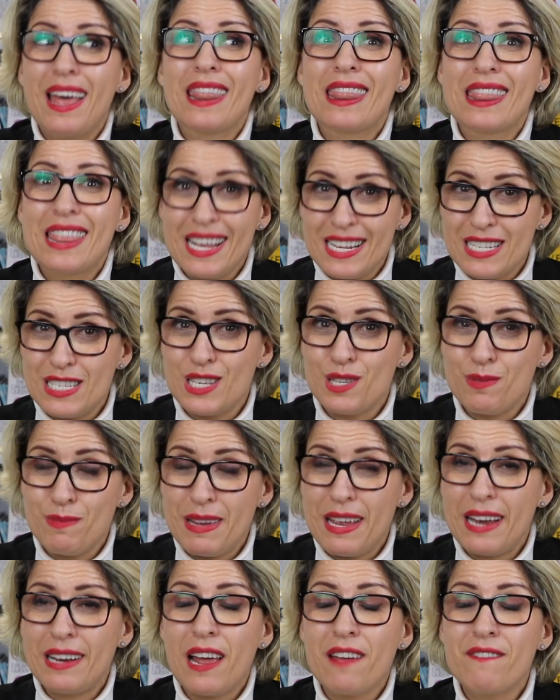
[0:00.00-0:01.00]
This is
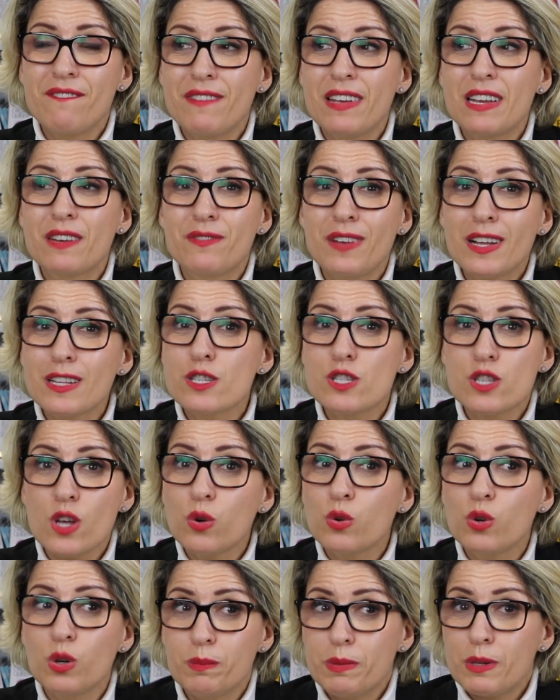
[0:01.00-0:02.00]
me. And it felt so
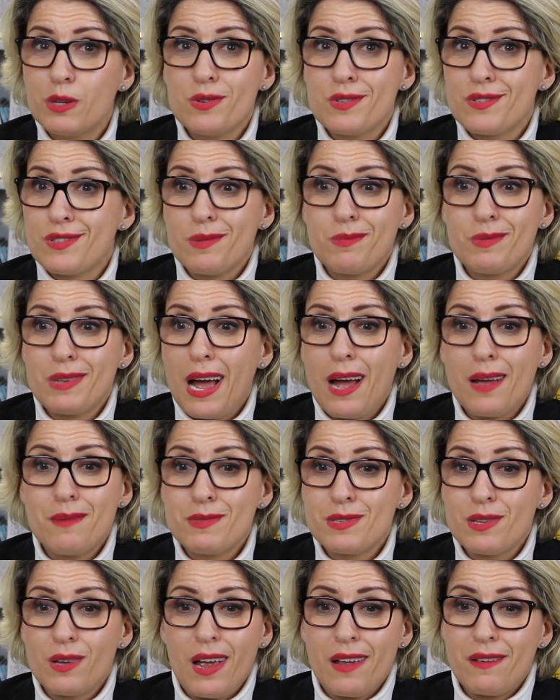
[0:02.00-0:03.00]
good, because
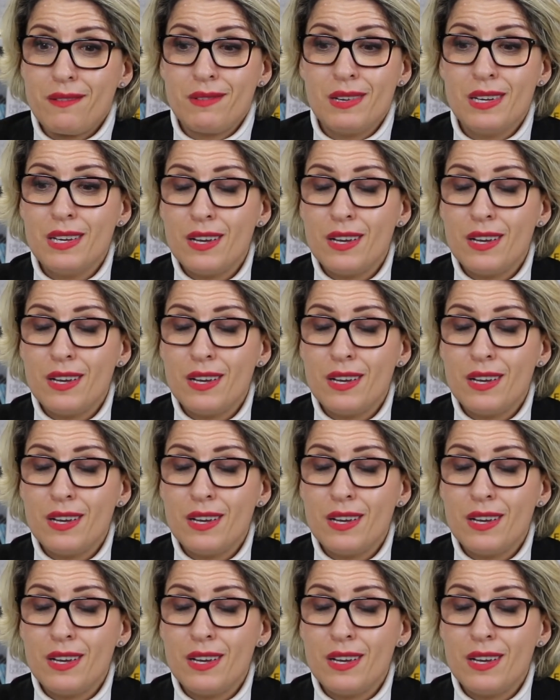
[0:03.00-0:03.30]
sometimes I